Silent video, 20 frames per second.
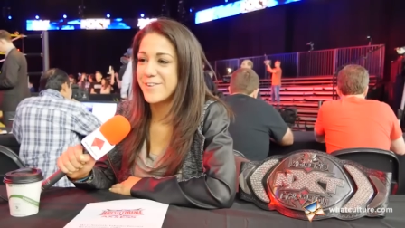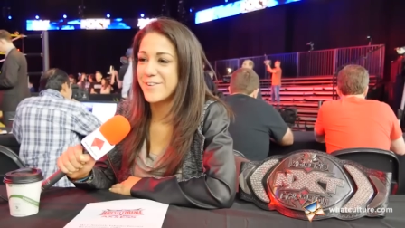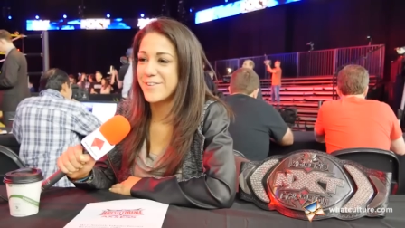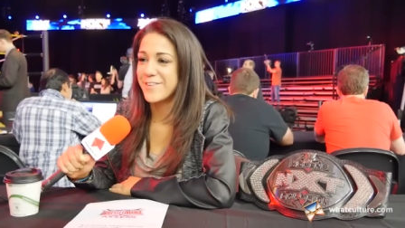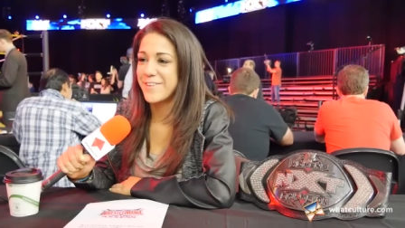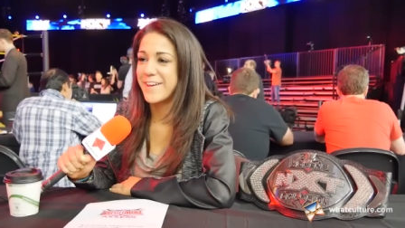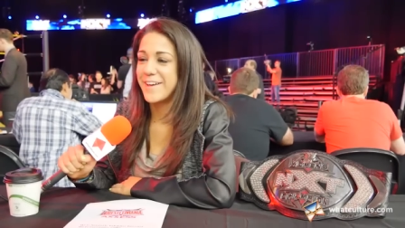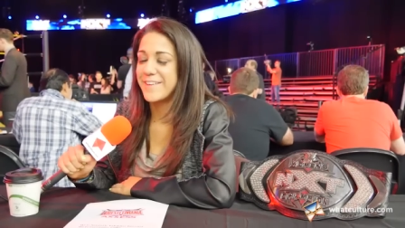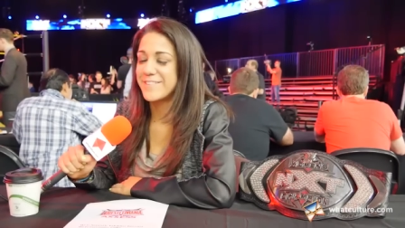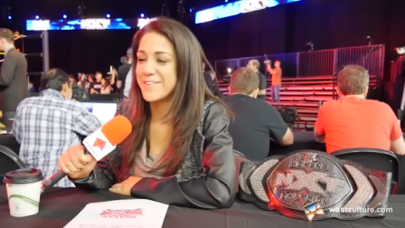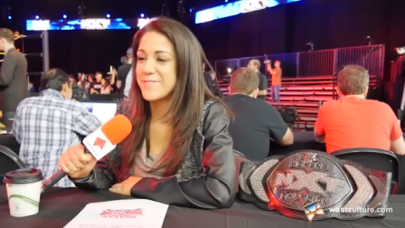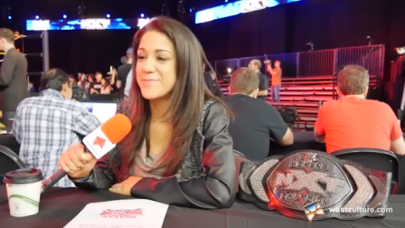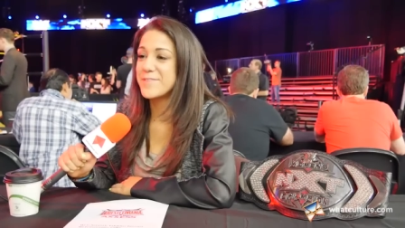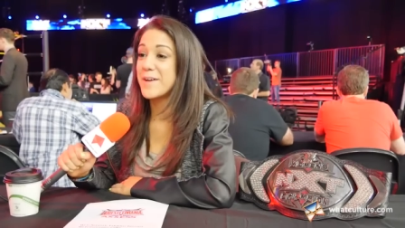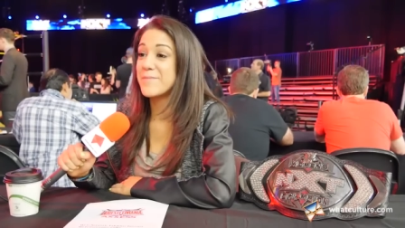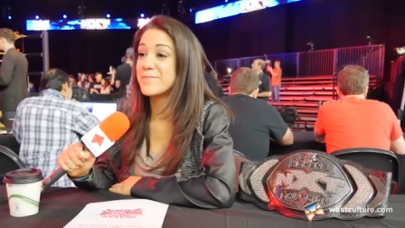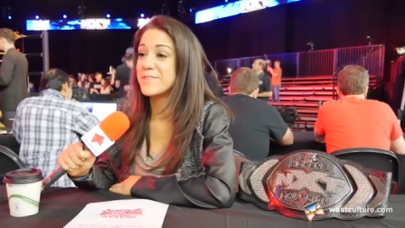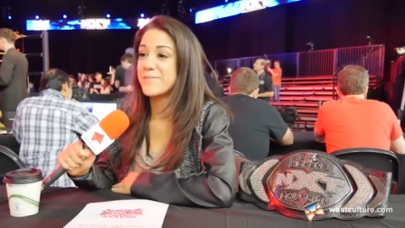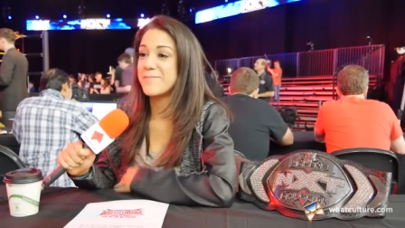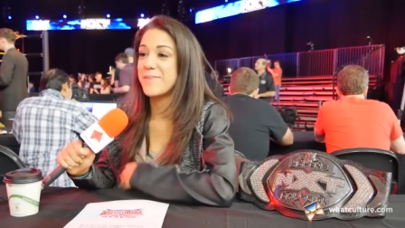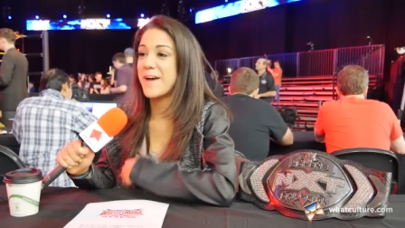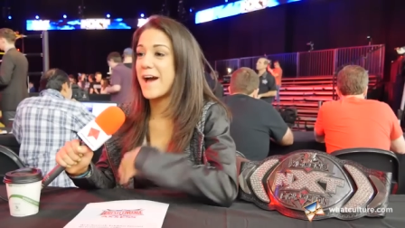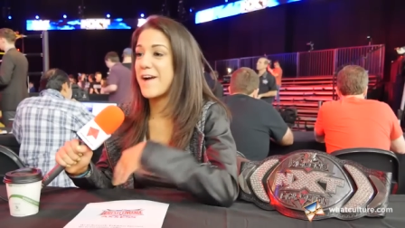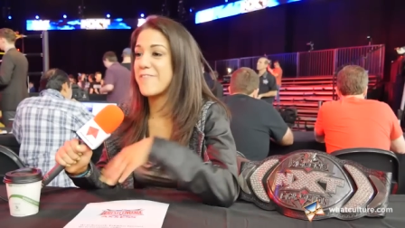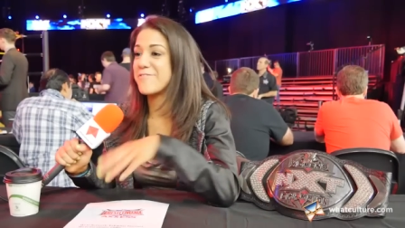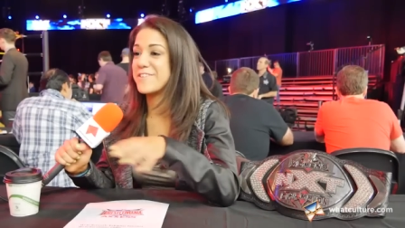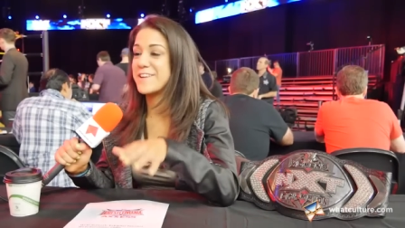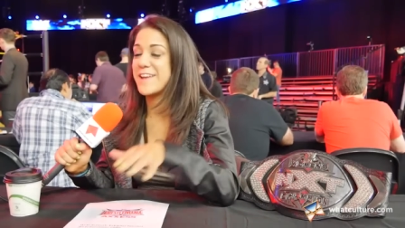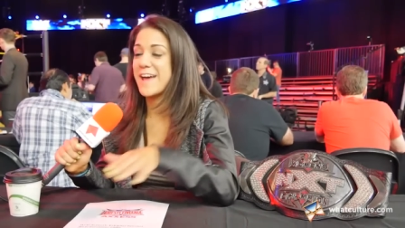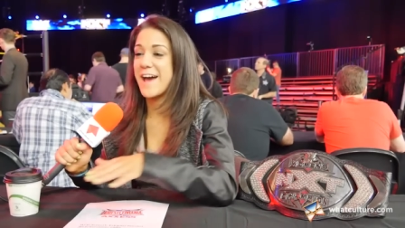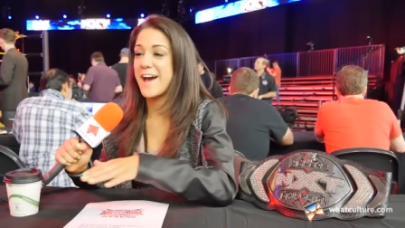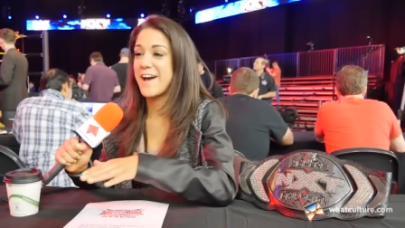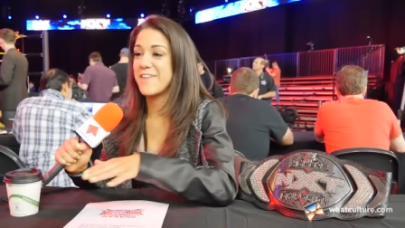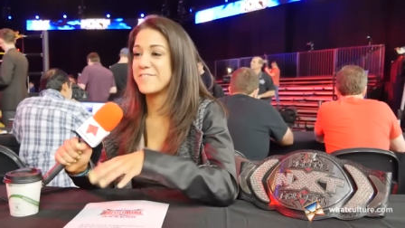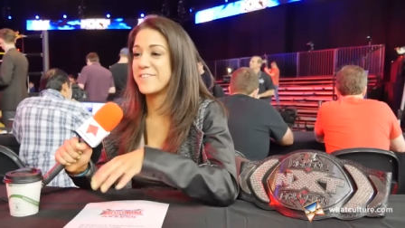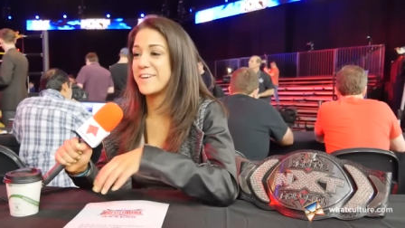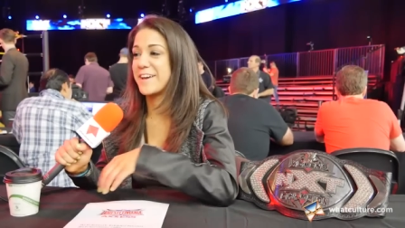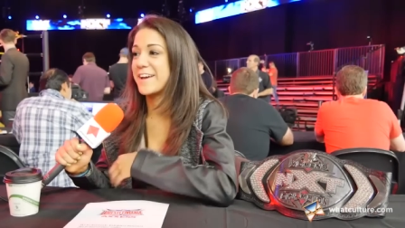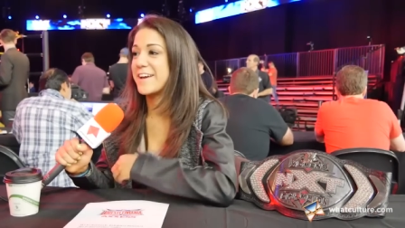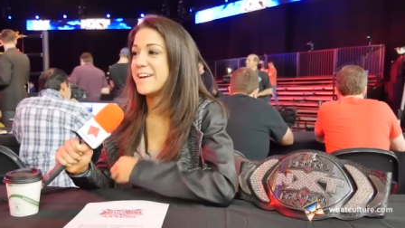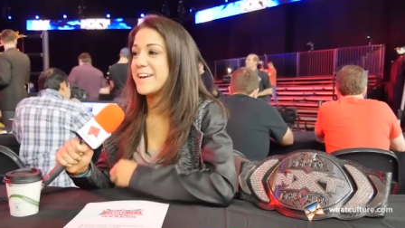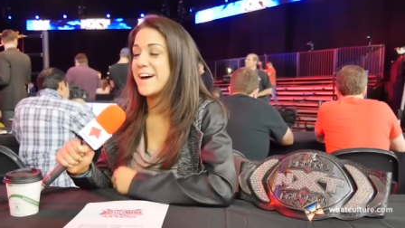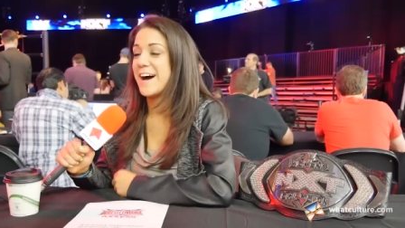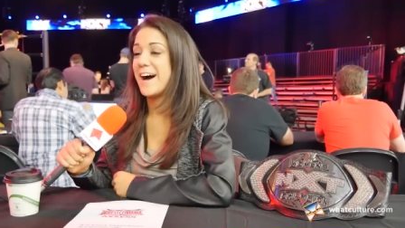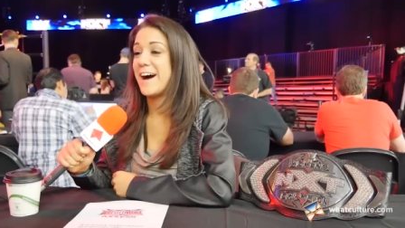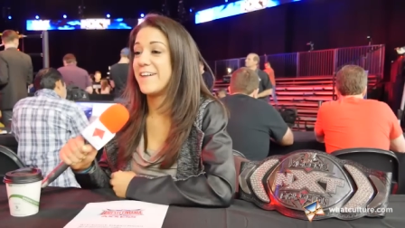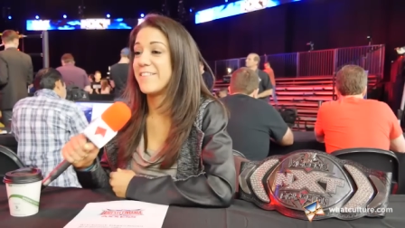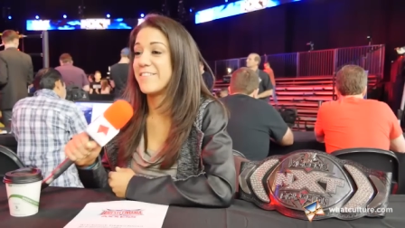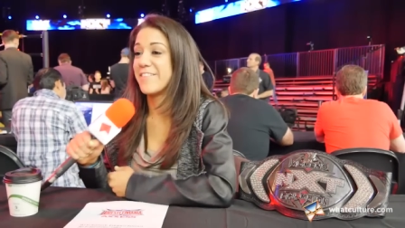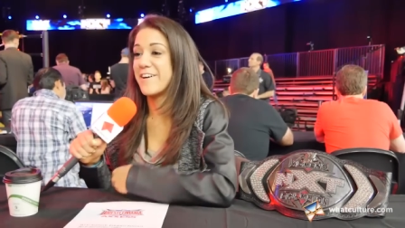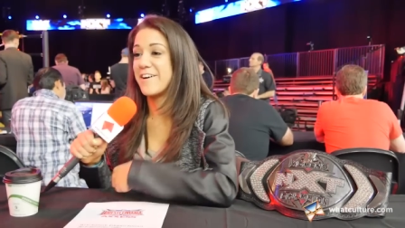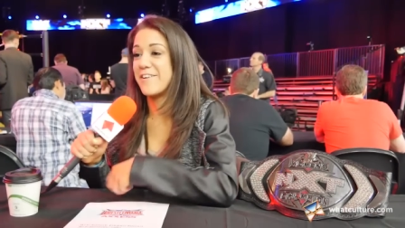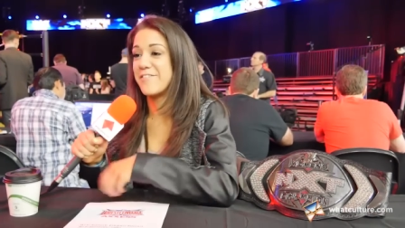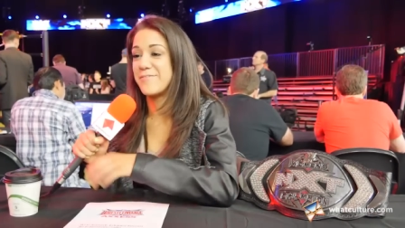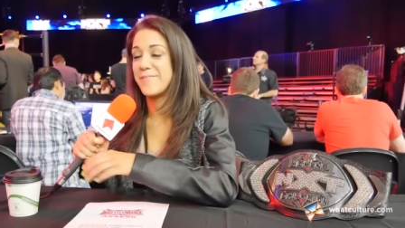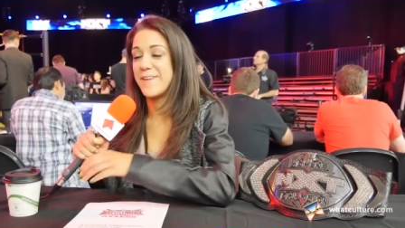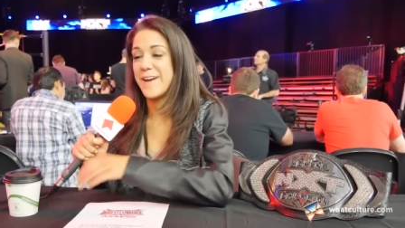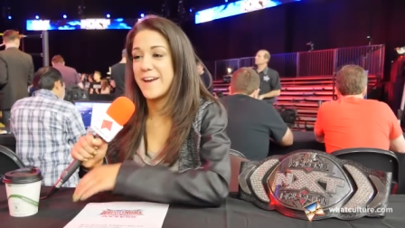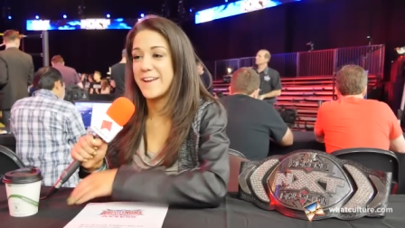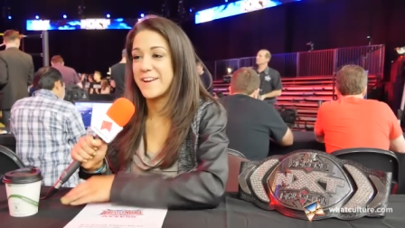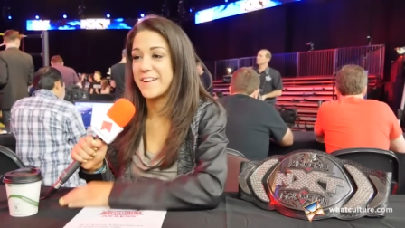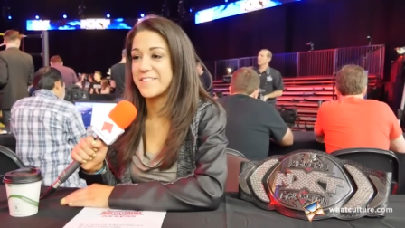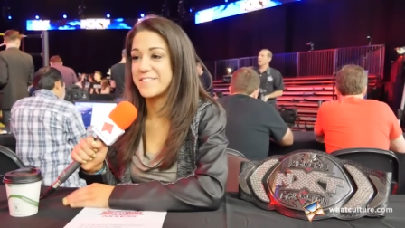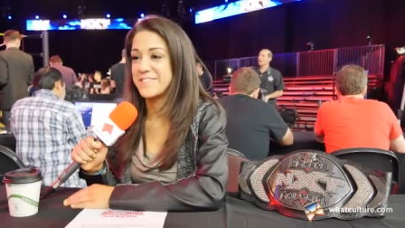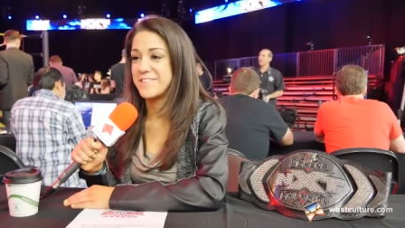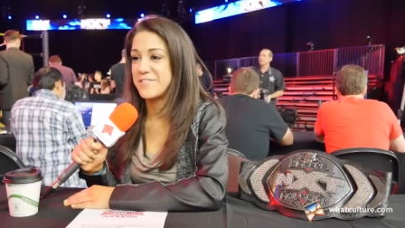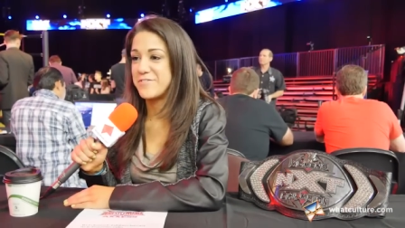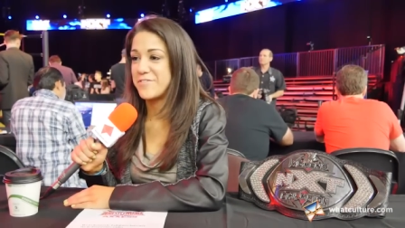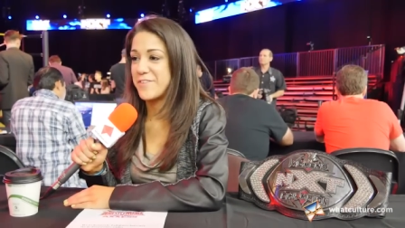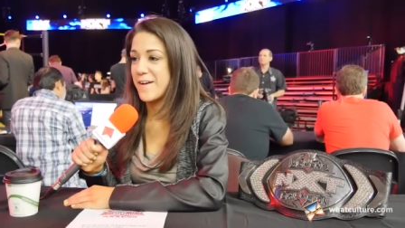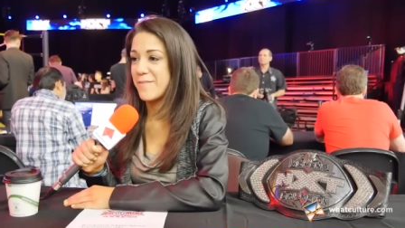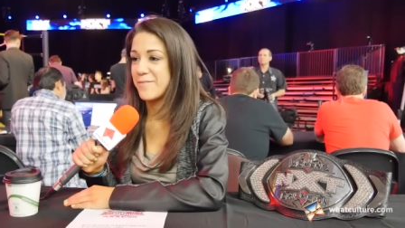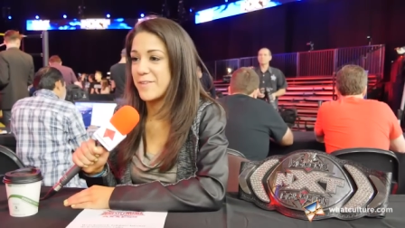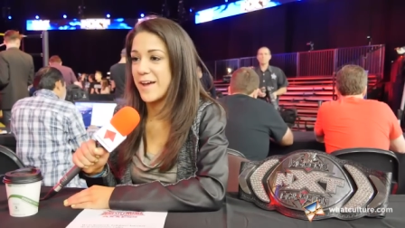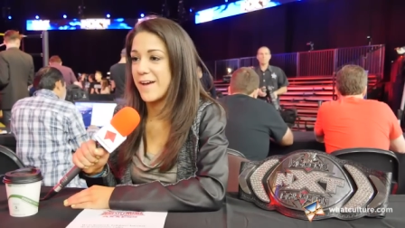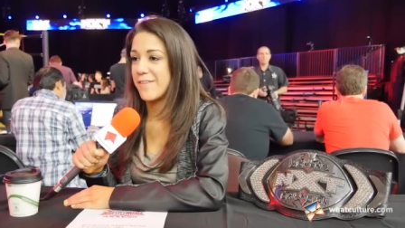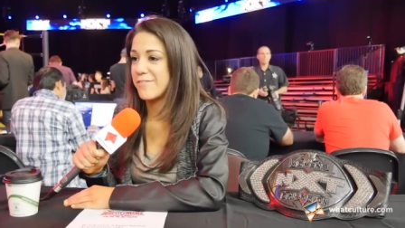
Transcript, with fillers: totally. Sometimes I'm half and half. Like, I love my NXT family.